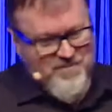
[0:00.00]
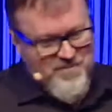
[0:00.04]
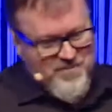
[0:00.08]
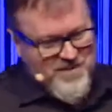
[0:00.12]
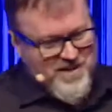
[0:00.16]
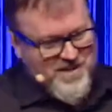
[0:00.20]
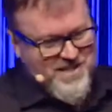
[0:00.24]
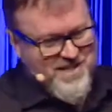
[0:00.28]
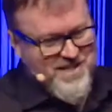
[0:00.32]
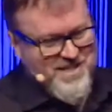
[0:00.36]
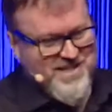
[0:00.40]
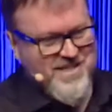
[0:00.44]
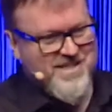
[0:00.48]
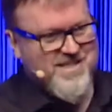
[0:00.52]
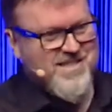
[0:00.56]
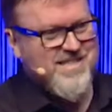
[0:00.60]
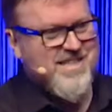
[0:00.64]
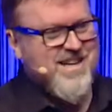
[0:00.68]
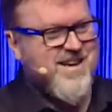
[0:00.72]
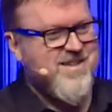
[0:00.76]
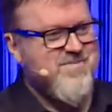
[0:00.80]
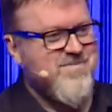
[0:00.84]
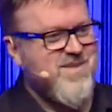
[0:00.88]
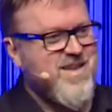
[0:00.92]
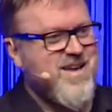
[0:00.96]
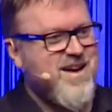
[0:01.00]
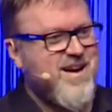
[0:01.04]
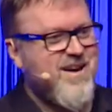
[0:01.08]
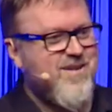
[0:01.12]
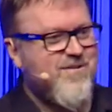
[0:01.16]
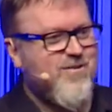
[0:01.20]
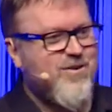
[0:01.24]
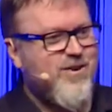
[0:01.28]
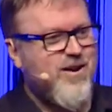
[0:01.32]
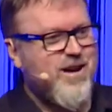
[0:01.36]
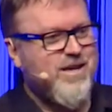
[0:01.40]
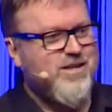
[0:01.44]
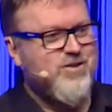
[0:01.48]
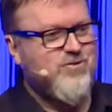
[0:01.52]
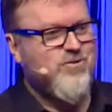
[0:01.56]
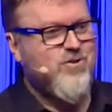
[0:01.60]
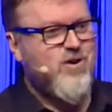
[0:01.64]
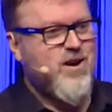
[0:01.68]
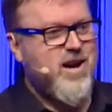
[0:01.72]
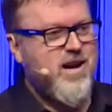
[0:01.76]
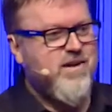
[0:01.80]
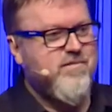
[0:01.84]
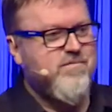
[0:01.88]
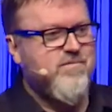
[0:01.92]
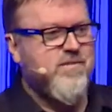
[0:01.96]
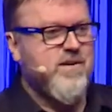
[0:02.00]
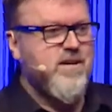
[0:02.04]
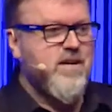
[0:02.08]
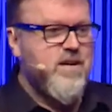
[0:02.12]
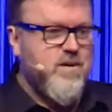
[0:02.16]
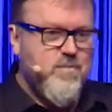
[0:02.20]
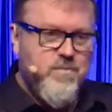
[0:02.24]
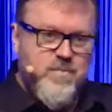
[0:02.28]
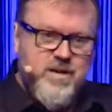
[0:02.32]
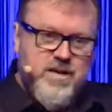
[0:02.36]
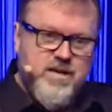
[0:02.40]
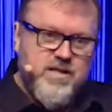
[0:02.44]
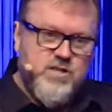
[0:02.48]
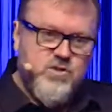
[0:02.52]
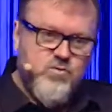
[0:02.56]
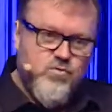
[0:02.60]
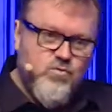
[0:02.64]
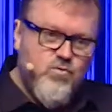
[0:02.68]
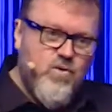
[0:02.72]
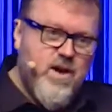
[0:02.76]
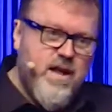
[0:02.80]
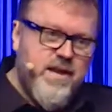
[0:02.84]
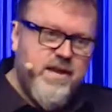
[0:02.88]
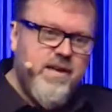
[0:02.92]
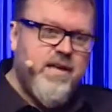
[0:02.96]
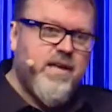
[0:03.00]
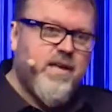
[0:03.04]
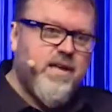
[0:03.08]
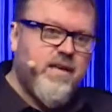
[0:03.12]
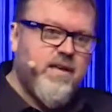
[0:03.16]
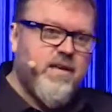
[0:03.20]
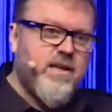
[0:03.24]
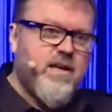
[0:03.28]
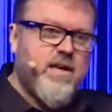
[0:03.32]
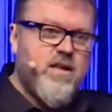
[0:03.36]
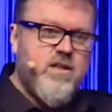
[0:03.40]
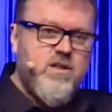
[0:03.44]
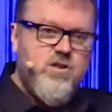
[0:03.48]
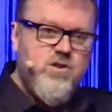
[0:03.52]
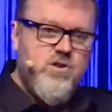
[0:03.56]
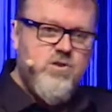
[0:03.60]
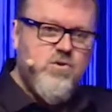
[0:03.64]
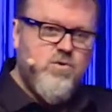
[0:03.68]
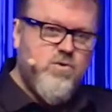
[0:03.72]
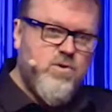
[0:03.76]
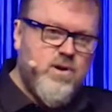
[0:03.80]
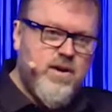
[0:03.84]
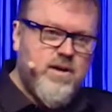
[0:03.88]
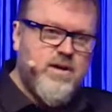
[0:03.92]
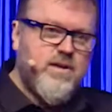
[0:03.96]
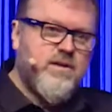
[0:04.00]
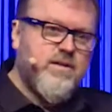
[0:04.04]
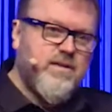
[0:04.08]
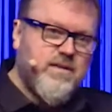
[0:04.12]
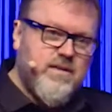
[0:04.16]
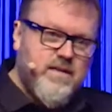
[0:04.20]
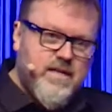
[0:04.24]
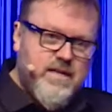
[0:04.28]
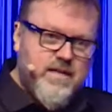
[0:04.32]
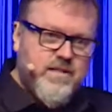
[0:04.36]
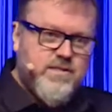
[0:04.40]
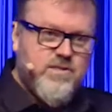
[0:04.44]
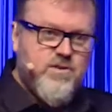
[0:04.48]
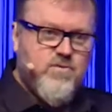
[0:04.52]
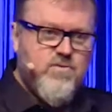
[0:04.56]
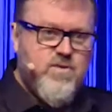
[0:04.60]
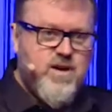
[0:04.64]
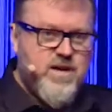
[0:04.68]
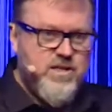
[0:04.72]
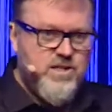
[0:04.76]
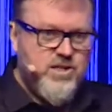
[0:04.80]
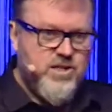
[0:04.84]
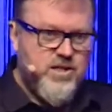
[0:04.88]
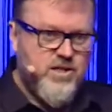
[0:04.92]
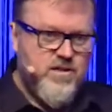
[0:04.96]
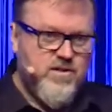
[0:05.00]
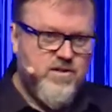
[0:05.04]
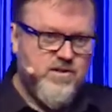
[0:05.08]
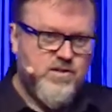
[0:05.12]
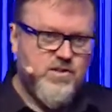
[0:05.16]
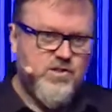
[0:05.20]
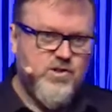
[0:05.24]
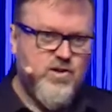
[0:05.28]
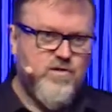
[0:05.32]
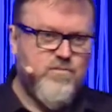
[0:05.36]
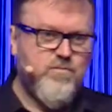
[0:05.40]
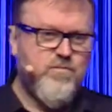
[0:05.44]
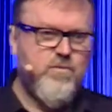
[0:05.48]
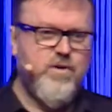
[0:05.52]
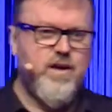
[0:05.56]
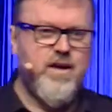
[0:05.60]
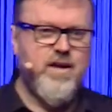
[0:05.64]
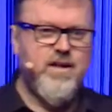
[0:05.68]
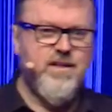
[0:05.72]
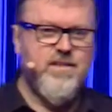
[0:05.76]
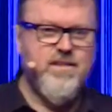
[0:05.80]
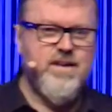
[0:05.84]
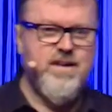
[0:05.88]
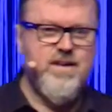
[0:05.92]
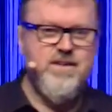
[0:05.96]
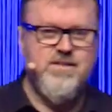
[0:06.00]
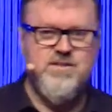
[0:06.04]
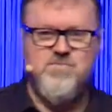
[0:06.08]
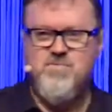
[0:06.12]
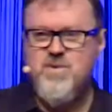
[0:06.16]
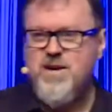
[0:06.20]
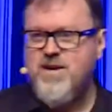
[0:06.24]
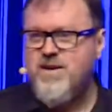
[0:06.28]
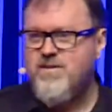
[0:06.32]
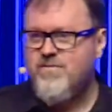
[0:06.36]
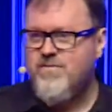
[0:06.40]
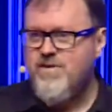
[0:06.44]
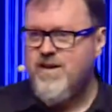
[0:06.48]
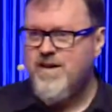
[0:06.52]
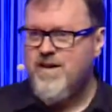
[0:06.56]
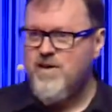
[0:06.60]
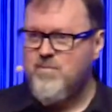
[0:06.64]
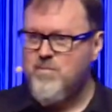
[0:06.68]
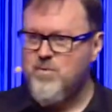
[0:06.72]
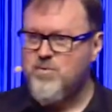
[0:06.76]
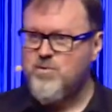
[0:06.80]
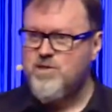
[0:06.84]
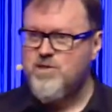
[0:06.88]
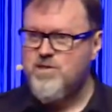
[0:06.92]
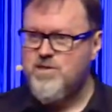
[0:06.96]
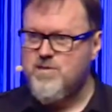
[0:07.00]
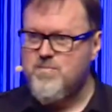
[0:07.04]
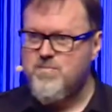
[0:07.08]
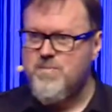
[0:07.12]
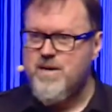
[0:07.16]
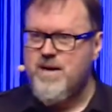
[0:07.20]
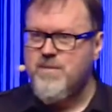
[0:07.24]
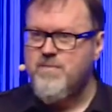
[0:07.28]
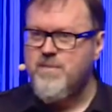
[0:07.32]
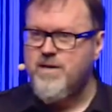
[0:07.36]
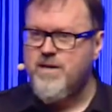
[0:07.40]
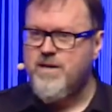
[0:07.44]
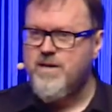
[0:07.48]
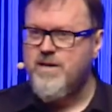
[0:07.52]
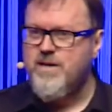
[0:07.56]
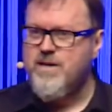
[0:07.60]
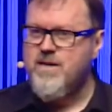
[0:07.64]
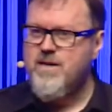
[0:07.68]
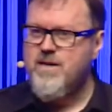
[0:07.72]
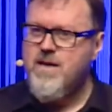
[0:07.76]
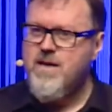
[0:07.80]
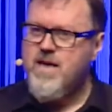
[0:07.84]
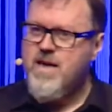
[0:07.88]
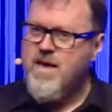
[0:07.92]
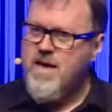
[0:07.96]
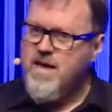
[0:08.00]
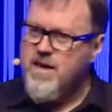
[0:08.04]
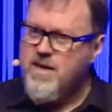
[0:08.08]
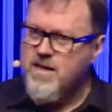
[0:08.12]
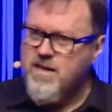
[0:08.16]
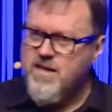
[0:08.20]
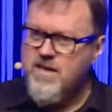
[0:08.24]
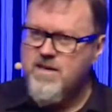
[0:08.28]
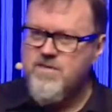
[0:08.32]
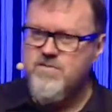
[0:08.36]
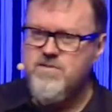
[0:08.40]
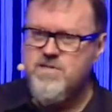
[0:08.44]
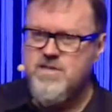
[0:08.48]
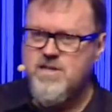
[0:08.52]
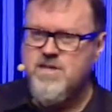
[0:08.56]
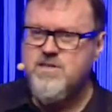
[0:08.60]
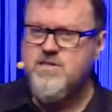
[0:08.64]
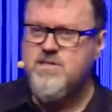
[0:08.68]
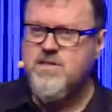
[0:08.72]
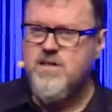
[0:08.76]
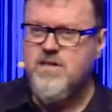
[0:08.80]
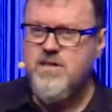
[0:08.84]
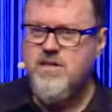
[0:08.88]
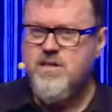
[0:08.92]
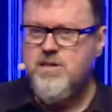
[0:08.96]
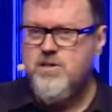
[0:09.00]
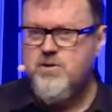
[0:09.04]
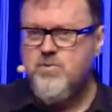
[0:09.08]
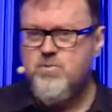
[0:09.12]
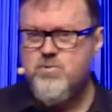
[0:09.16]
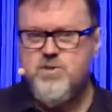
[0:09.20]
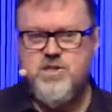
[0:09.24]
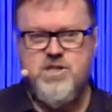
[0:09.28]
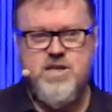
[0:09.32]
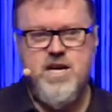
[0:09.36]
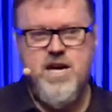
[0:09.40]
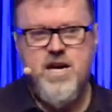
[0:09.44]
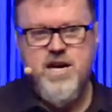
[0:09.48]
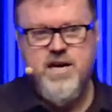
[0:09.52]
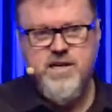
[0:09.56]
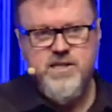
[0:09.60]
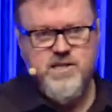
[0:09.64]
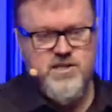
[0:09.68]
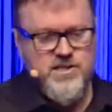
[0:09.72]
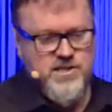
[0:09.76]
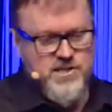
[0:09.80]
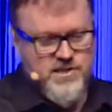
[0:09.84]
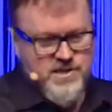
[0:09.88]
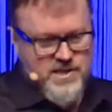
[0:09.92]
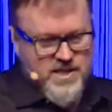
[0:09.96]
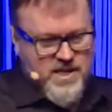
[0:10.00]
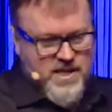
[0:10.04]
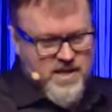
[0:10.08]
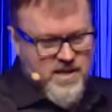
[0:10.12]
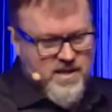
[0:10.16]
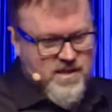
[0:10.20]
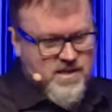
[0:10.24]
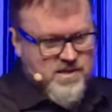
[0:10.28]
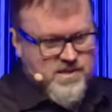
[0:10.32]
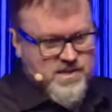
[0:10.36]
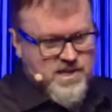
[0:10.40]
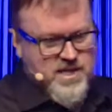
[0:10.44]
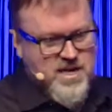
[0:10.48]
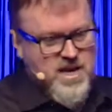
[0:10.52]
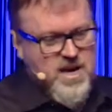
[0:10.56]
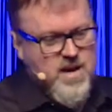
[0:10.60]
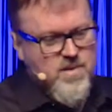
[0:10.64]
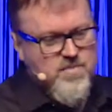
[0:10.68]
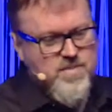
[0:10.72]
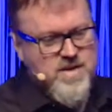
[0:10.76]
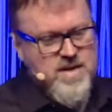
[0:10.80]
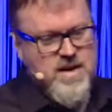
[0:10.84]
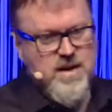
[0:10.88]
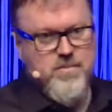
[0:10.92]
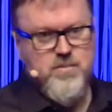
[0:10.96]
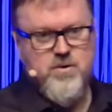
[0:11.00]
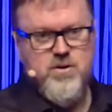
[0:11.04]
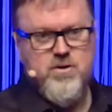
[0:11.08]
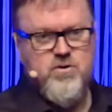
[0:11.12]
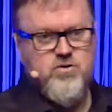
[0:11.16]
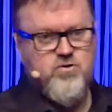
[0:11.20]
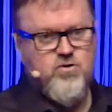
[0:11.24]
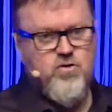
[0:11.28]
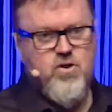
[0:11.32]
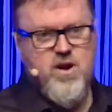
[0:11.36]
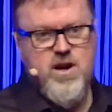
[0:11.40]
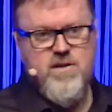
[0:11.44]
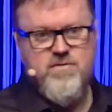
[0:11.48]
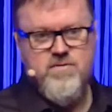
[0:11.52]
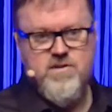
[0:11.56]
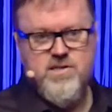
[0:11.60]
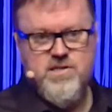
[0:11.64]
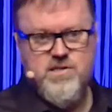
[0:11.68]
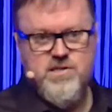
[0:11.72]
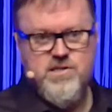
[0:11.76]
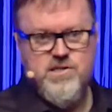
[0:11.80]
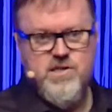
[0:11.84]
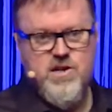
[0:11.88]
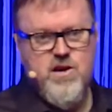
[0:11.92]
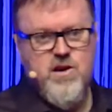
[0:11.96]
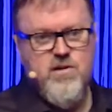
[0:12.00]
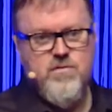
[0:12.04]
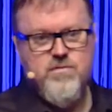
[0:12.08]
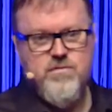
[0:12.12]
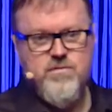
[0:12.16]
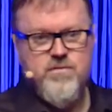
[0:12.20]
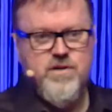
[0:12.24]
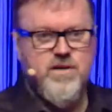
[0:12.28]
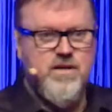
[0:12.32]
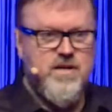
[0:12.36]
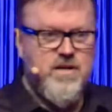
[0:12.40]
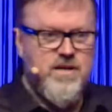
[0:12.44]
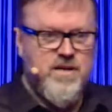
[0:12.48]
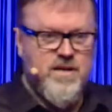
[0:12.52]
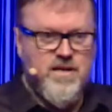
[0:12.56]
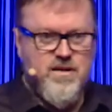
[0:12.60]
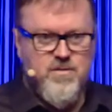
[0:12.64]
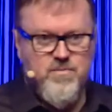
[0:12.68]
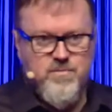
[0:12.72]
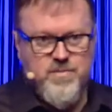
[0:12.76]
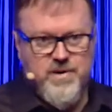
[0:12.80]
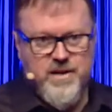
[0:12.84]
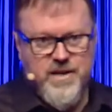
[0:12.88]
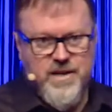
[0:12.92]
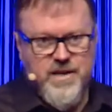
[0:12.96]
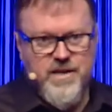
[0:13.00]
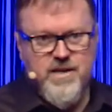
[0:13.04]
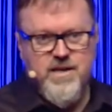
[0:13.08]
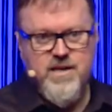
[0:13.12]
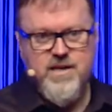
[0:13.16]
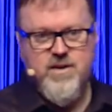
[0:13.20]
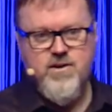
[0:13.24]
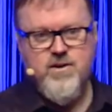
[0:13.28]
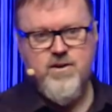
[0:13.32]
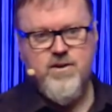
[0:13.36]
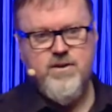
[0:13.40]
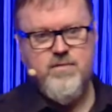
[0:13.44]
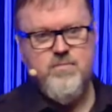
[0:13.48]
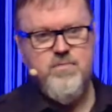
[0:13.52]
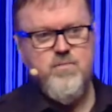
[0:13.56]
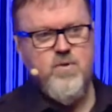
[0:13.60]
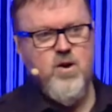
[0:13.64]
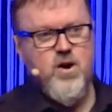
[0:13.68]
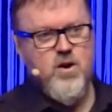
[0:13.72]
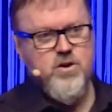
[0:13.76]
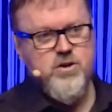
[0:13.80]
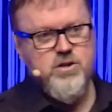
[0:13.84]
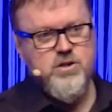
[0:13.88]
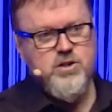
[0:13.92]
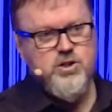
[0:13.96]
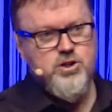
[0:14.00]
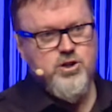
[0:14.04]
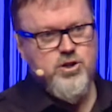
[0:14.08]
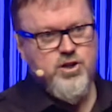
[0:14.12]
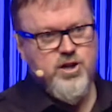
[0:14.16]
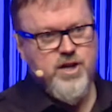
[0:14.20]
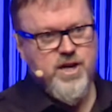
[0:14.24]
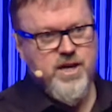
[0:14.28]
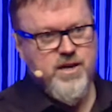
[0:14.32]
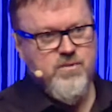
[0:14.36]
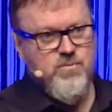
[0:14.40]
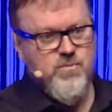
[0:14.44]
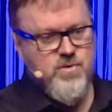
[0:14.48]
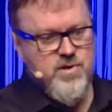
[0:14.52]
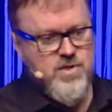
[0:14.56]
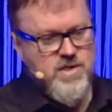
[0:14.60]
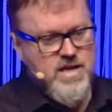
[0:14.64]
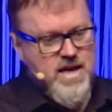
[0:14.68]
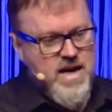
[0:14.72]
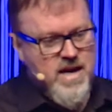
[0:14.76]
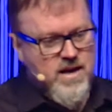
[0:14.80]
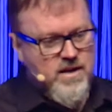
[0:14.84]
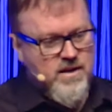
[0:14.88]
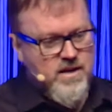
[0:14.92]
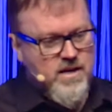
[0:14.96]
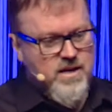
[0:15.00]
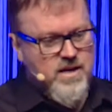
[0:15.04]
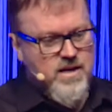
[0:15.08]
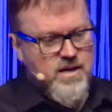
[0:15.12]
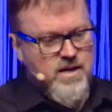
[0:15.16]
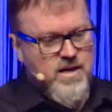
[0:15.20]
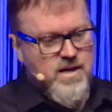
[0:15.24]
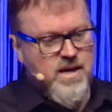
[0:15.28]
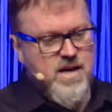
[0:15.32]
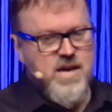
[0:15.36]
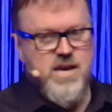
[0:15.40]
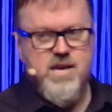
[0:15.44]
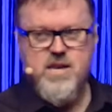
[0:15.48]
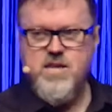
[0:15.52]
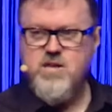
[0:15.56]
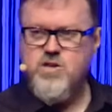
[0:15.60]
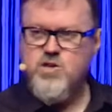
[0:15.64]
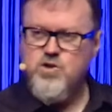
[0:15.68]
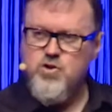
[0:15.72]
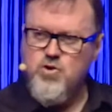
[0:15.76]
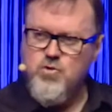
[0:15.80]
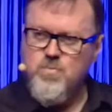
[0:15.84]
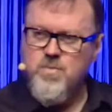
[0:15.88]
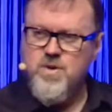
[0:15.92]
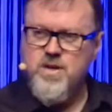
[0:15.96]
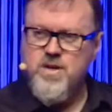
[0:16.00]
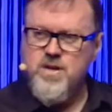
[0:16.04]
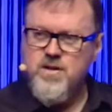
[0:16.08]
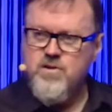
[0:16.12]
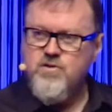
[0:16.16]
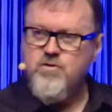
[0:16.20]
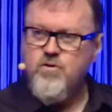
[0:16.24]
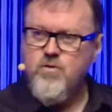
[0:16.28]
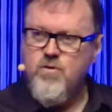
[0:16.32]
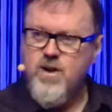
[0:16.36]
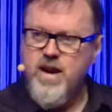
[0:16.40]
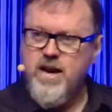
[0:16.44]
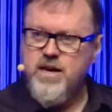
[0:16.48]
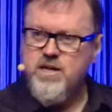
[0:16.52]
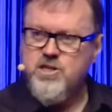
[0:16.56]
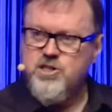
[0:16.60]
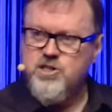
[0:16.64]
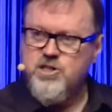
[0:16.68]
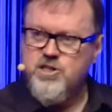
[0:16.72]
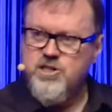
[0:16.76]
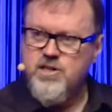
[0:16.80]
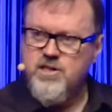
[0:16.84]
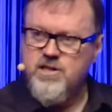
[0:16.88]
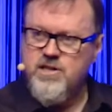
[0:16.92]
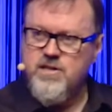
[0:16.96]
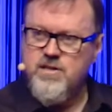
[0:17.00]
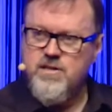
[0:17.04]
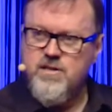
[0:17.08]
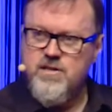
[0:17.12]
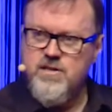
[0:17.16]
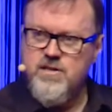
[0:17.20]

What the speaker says: This is the same car I drive, but it's running a newer iteration of the software than is made available to the public. And it gives us a little taste, seeing this car be able to drive itself completely on a journey without any human interaction.